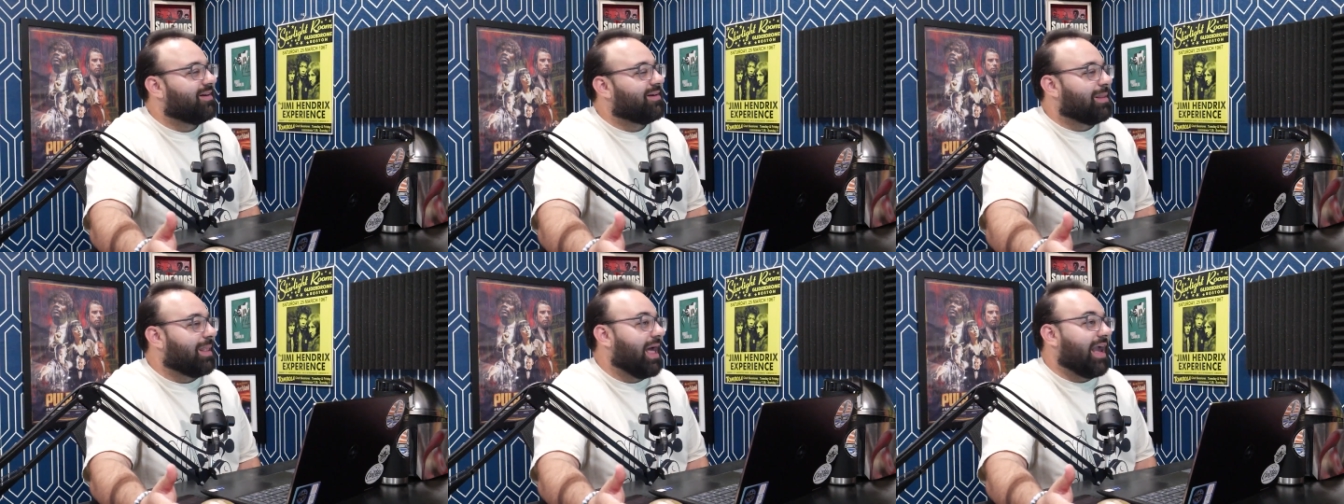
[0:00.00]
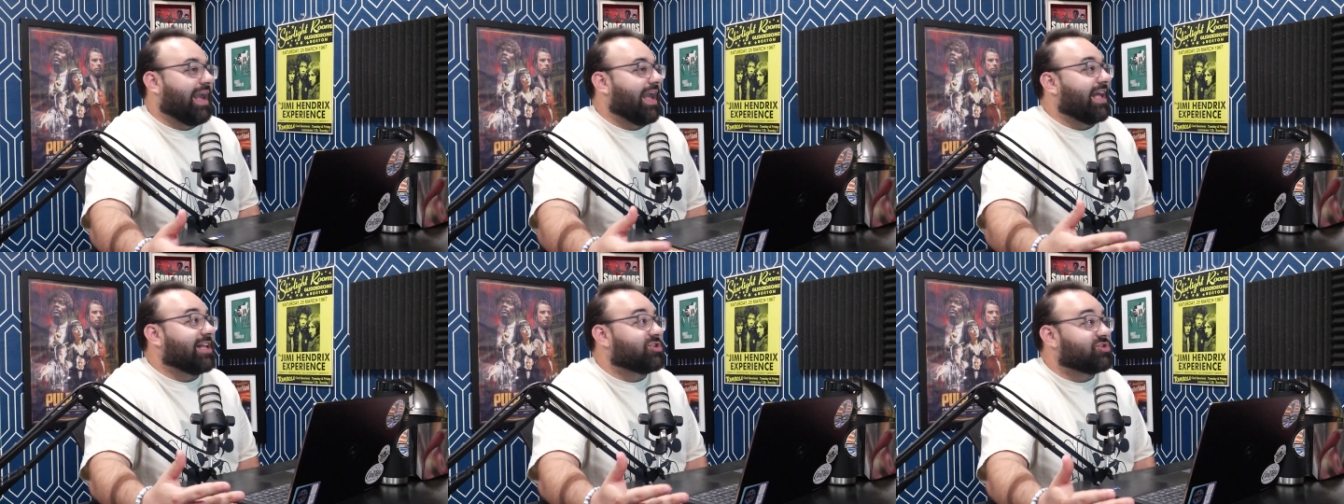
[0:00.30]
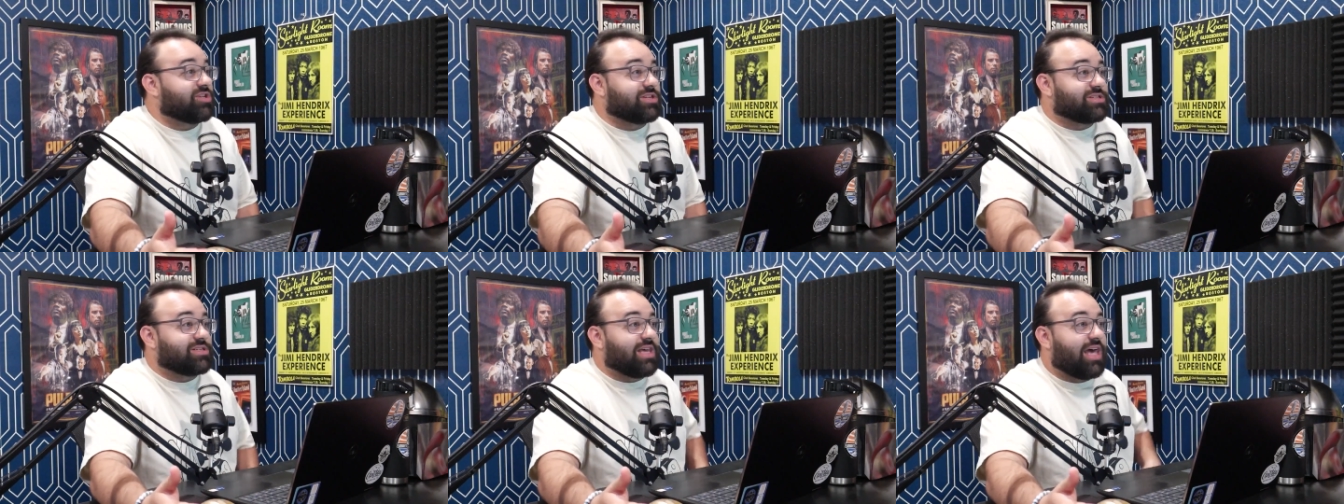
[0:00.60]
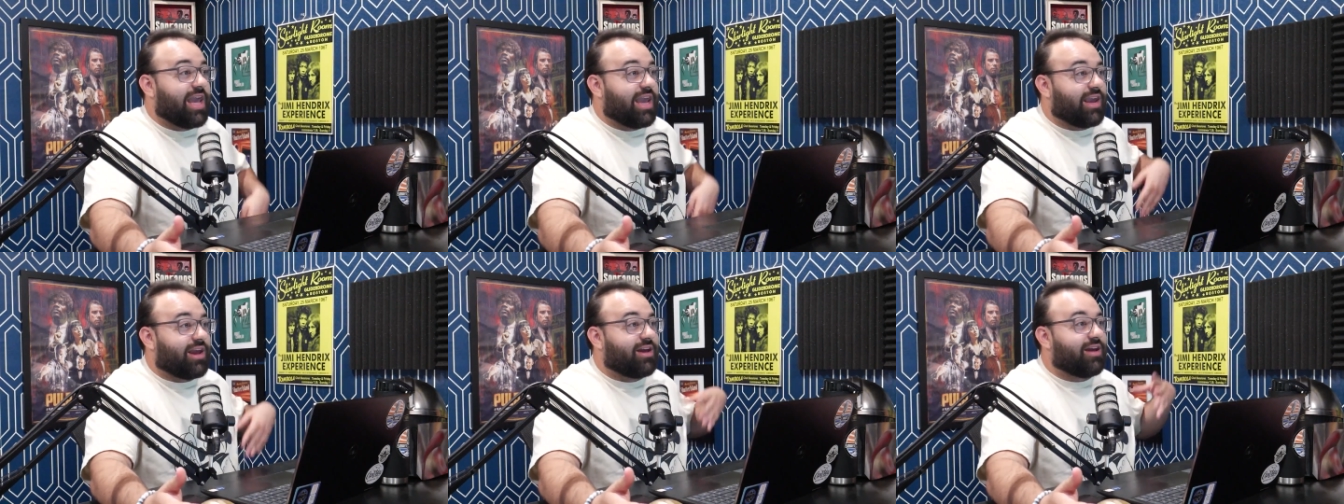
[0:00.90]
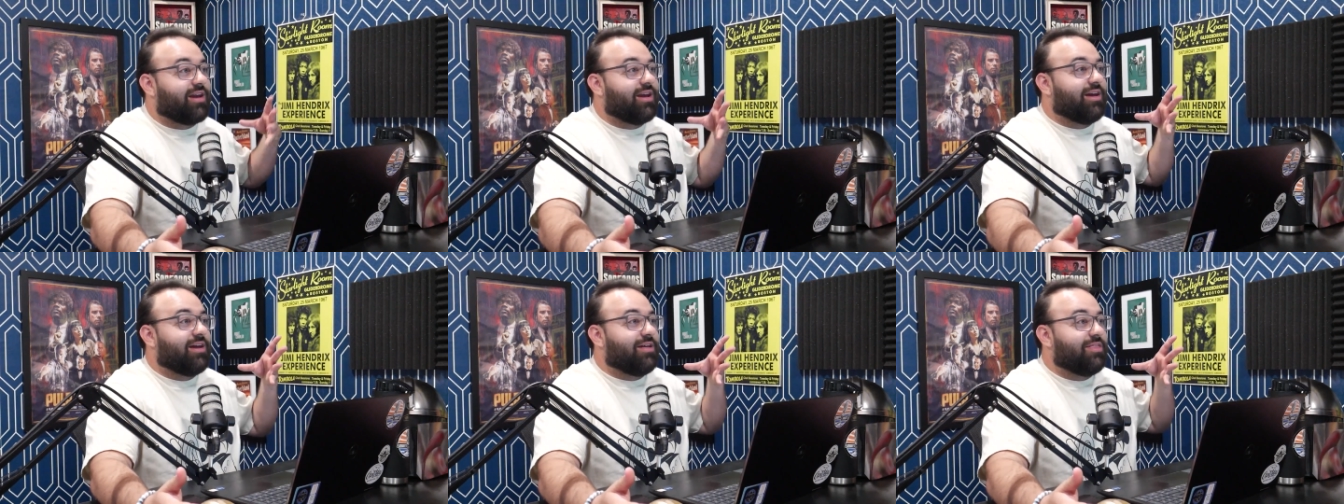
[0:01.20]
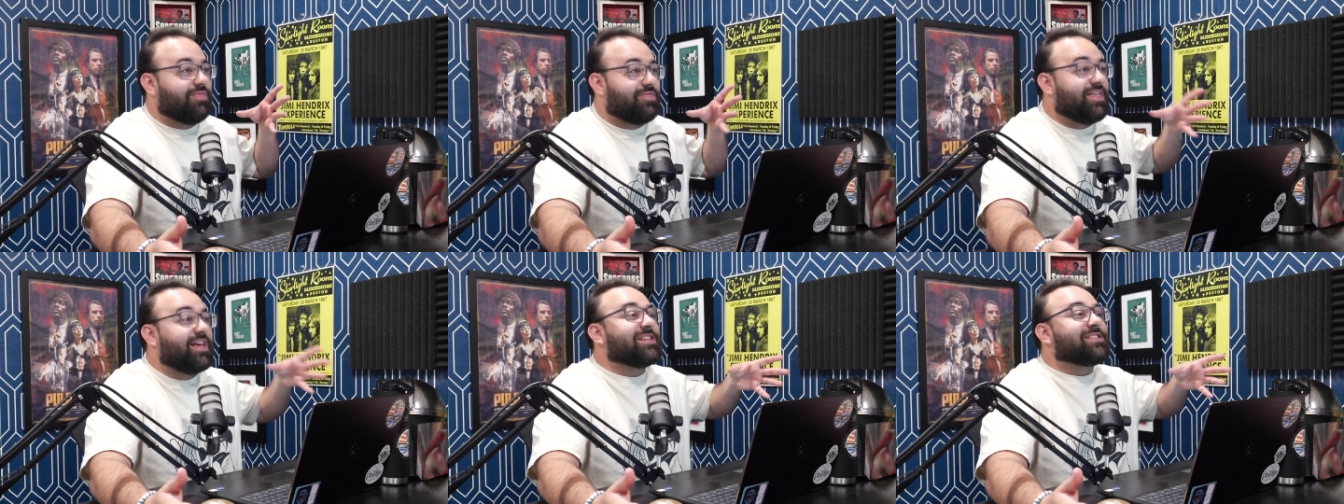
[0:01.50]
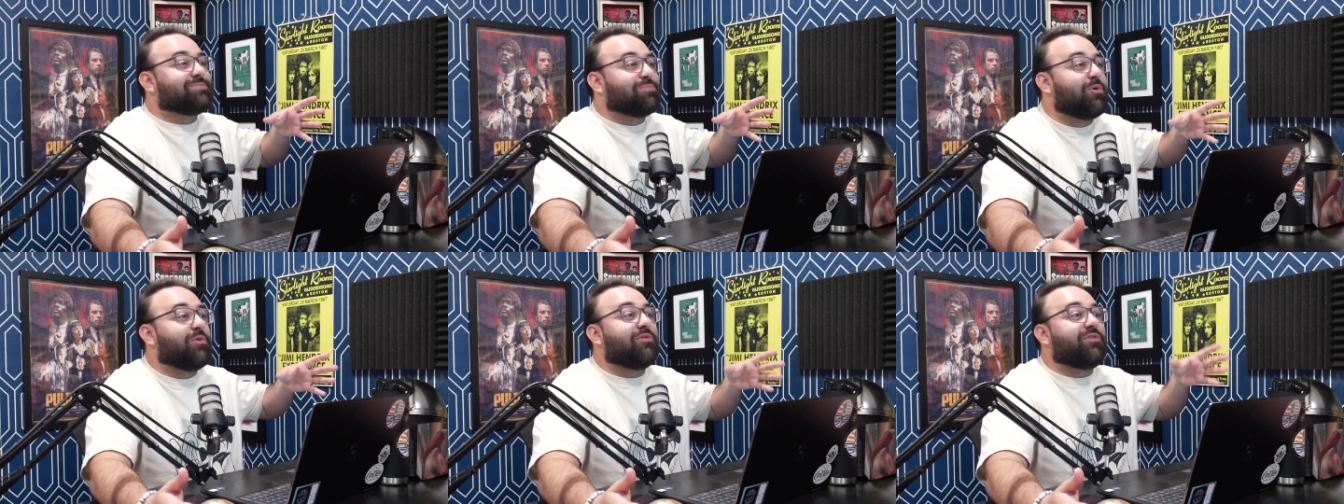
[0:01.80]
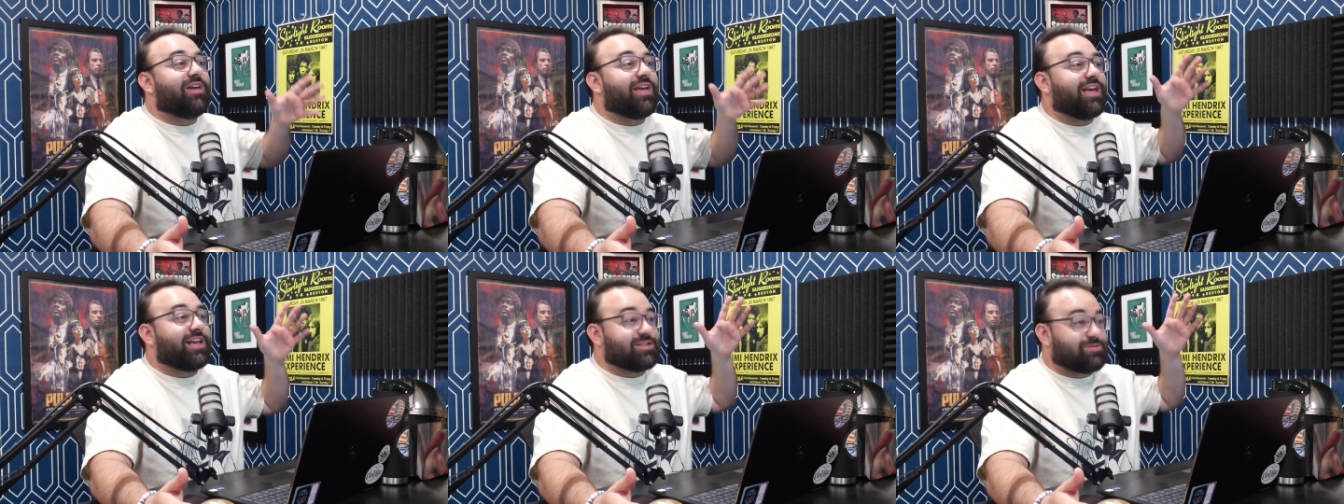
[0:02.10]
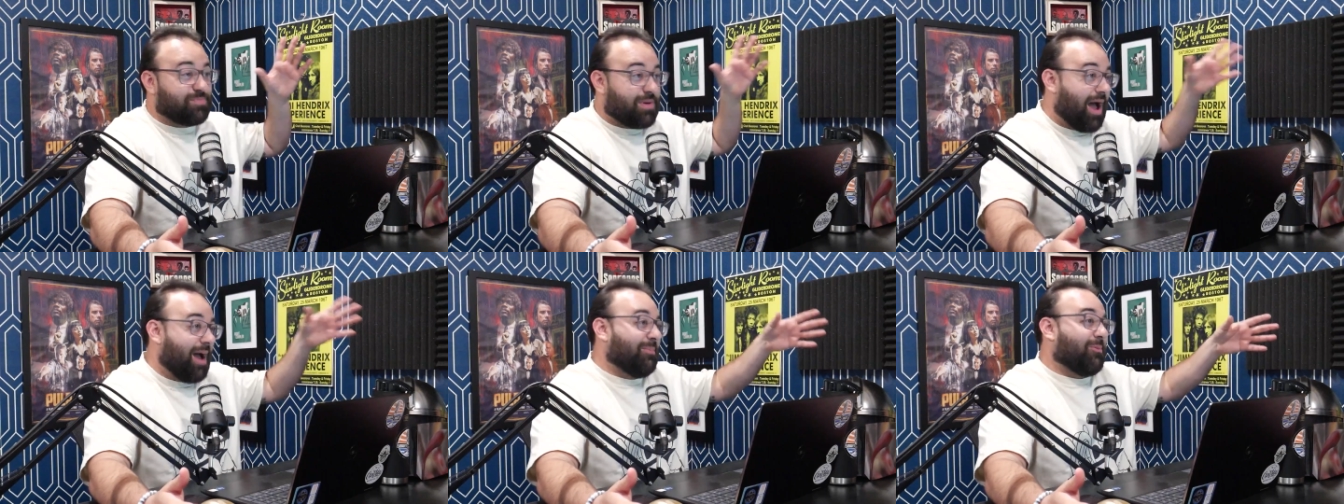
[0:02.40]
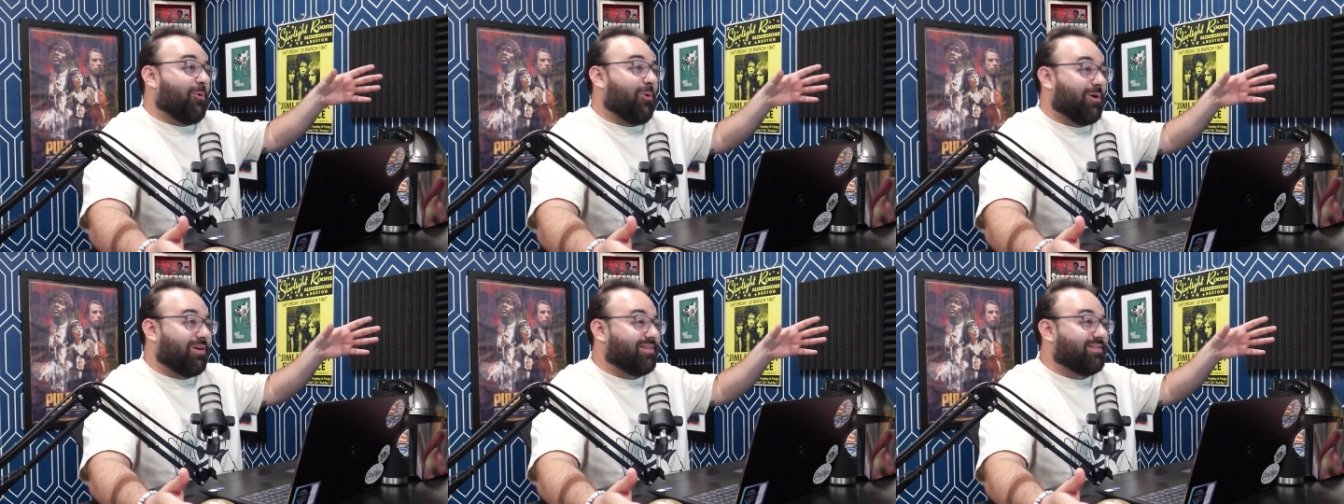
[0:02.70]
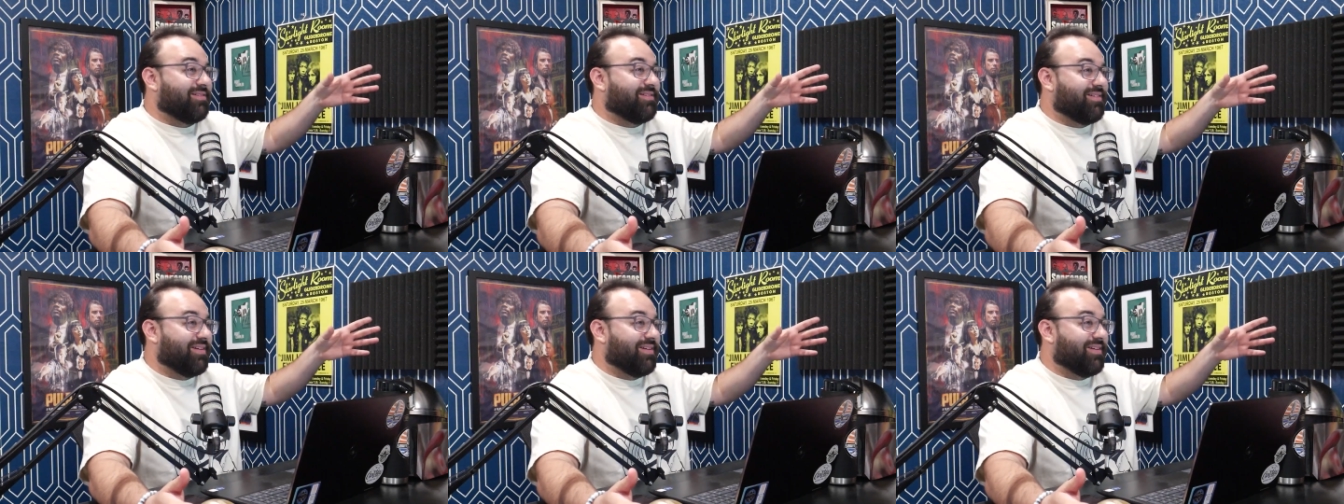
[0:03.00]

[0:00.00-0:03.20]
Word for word: Like okay. It's just like this movie is popcorn.